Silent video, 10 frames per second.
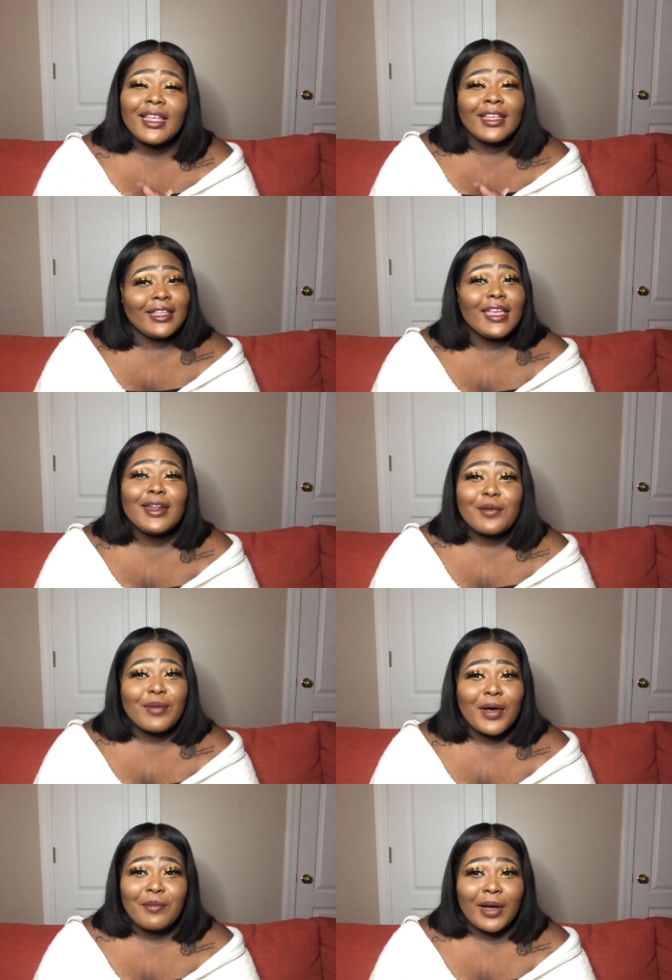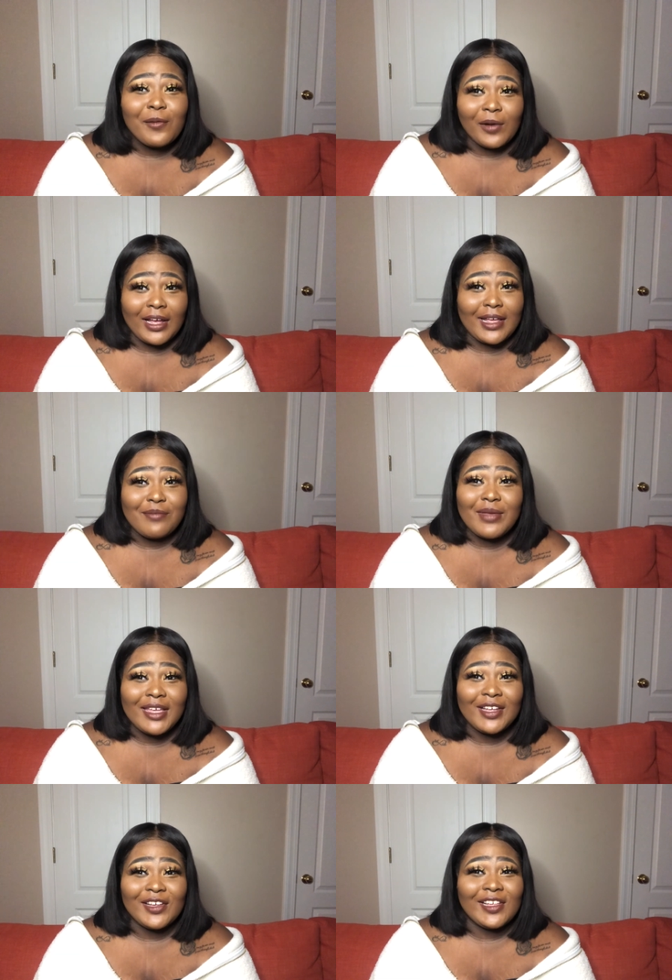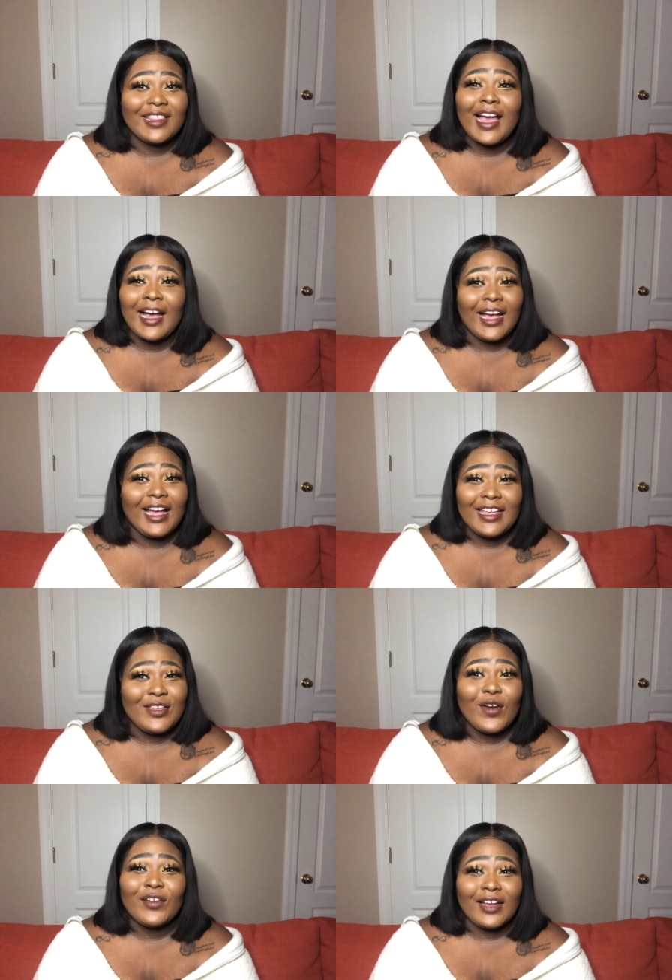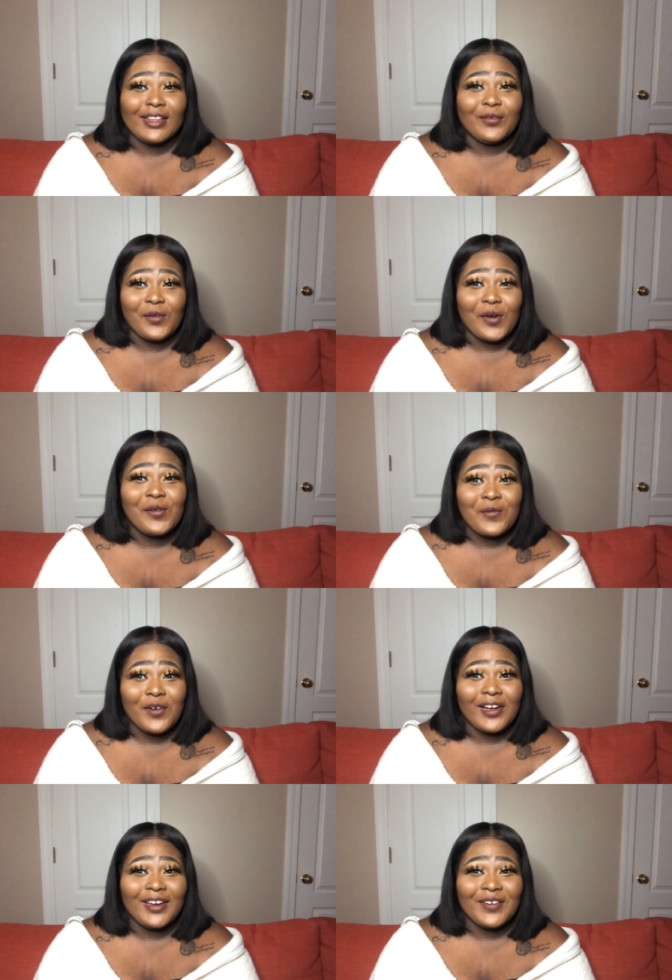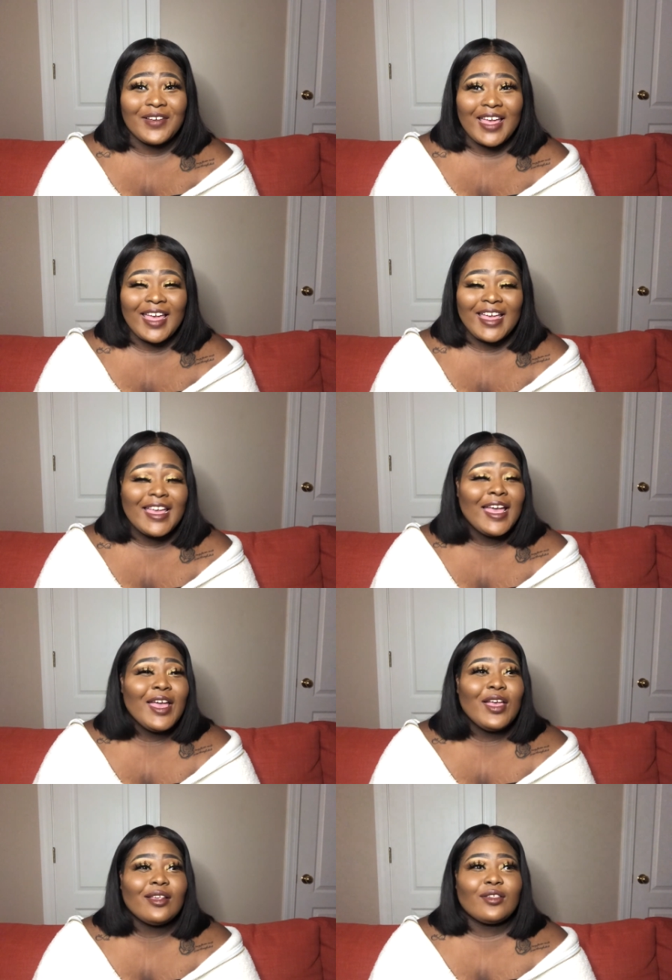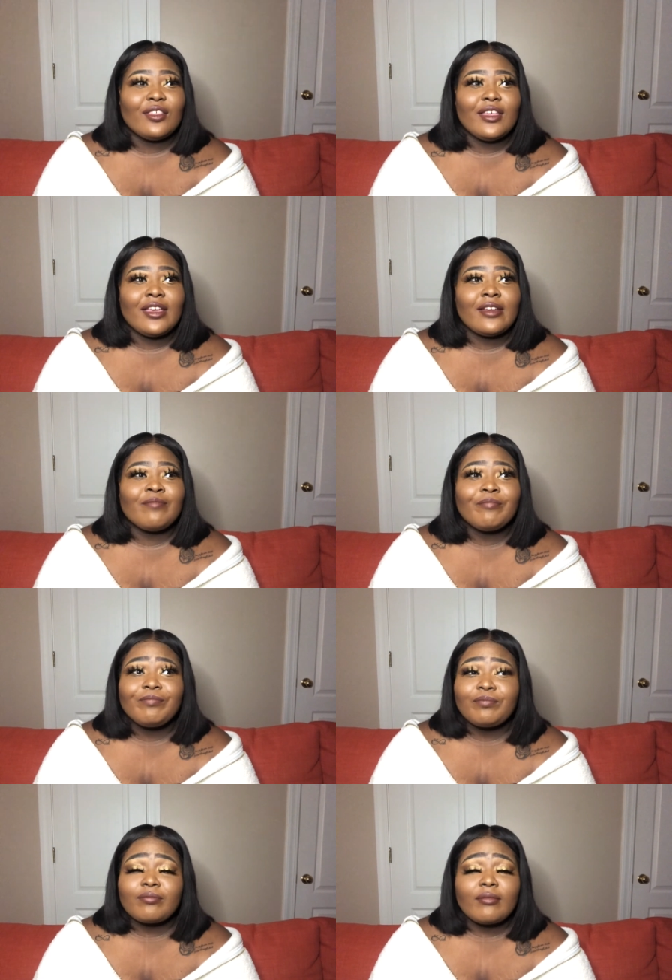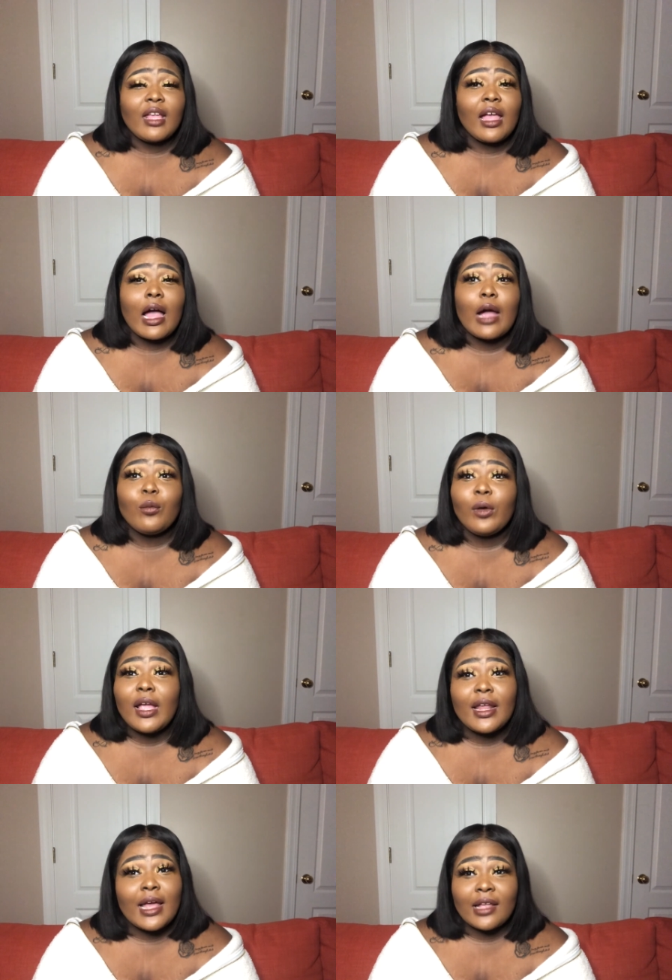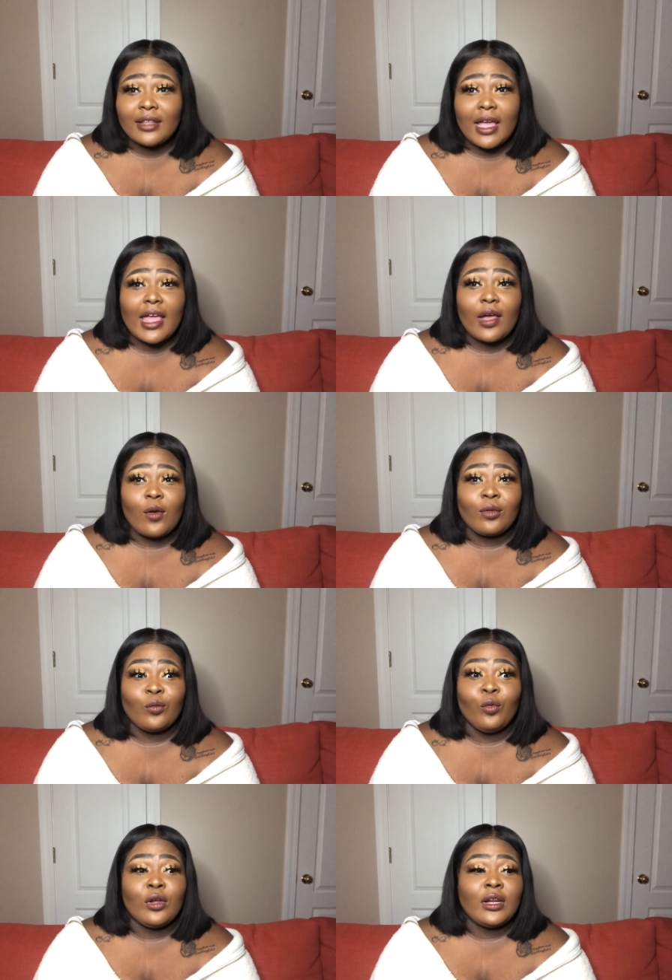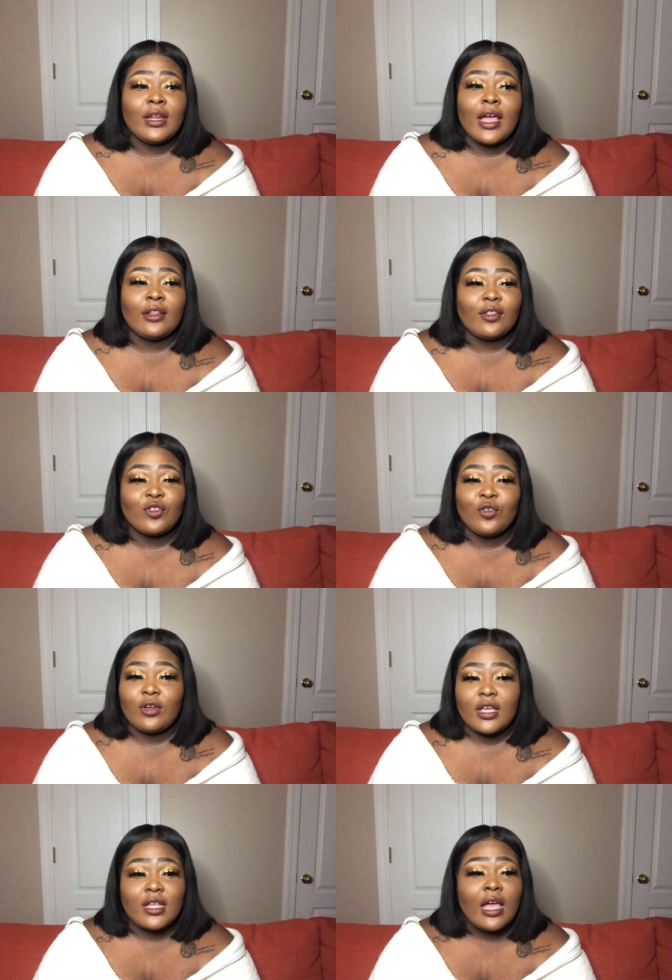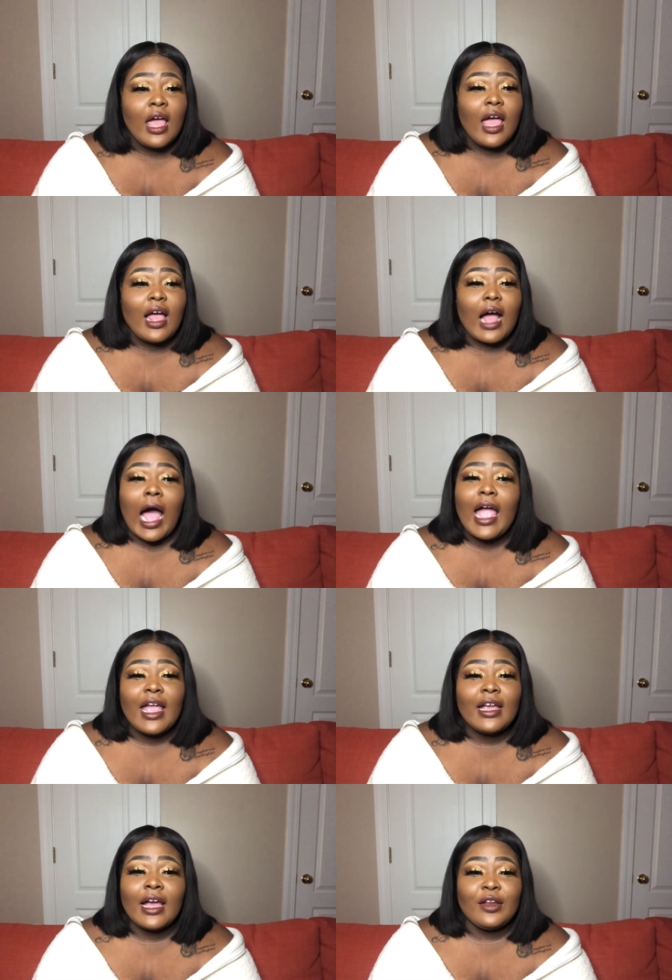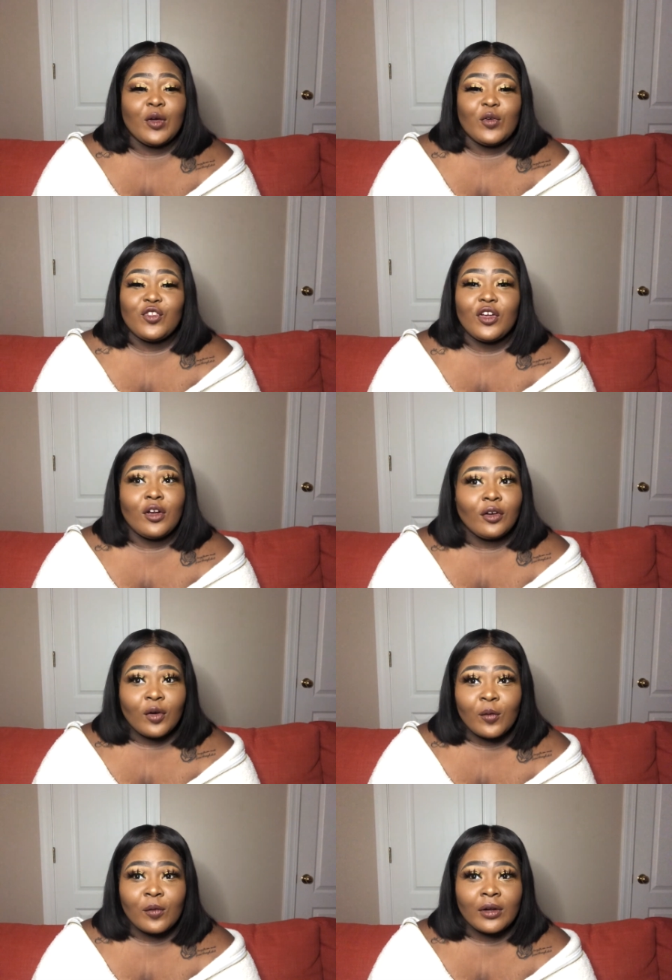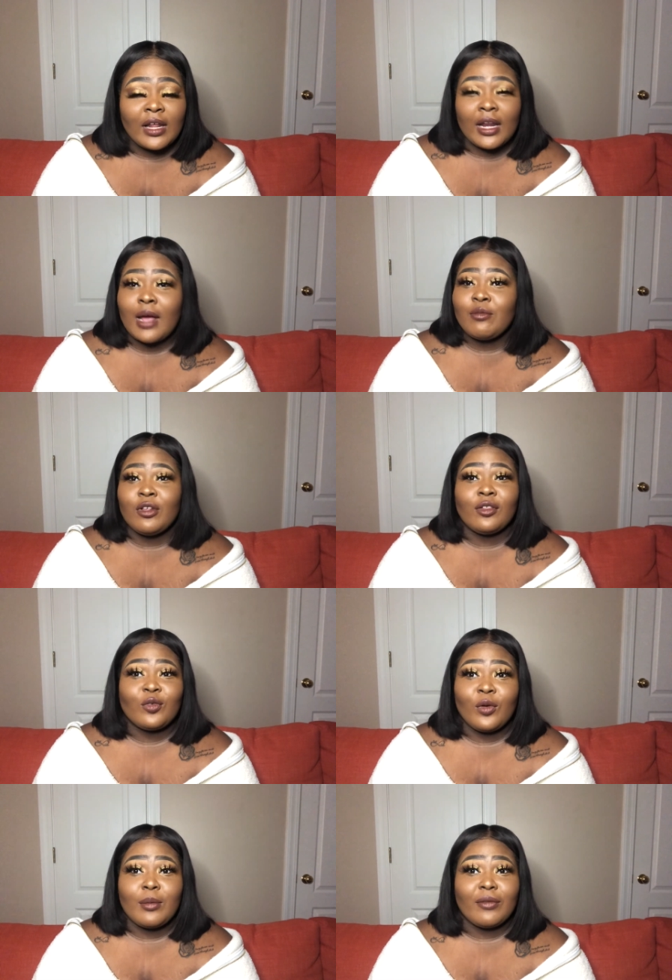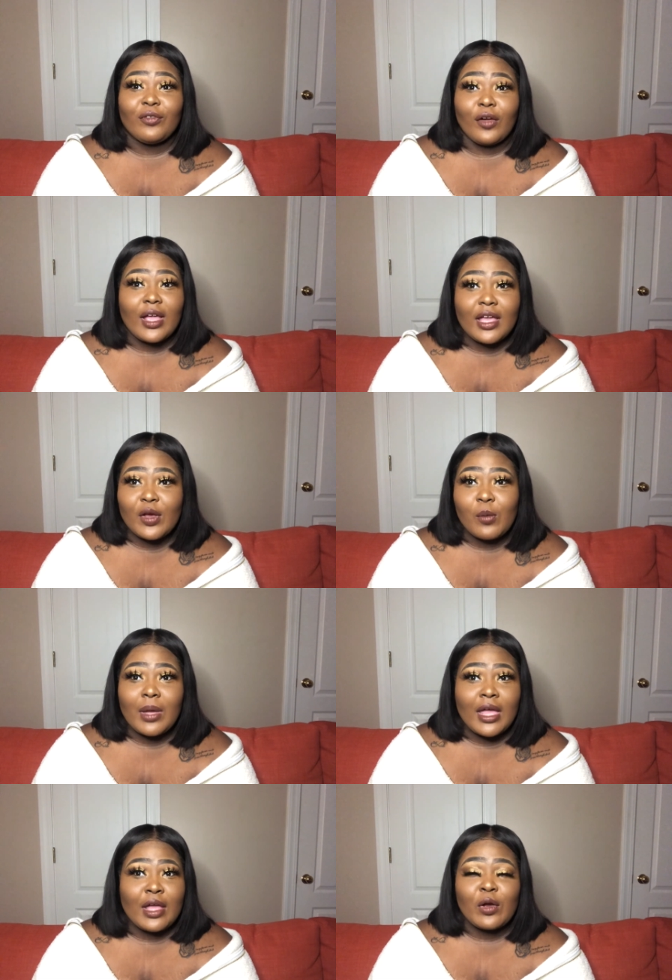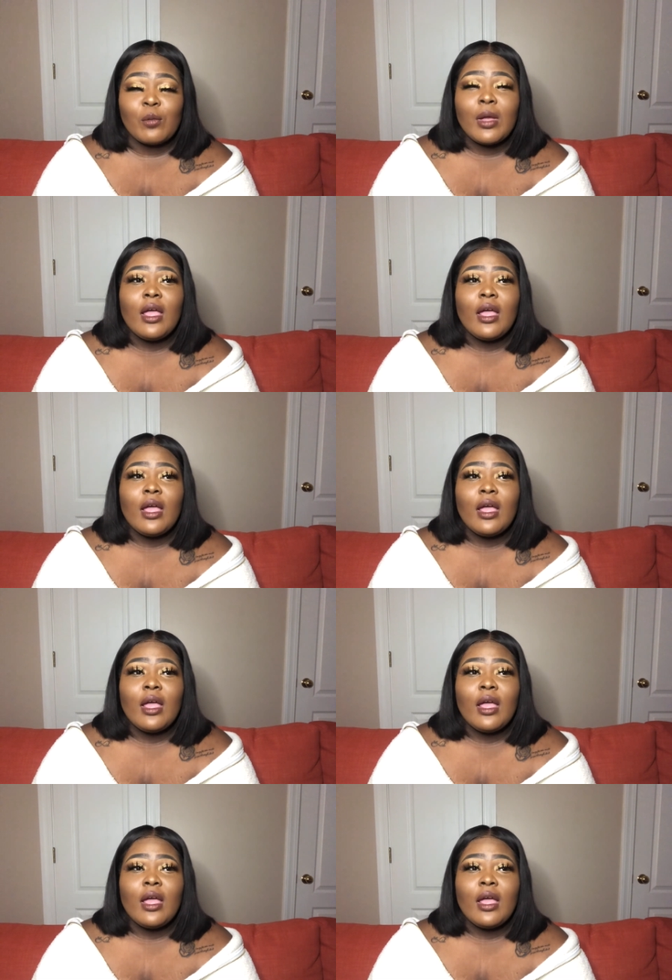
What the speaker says: get up out my way, because y'all got the wrong one, okay? So then I ran out the house, running down the street. I ain't got no shirt on, and I'm just screaming for help, help.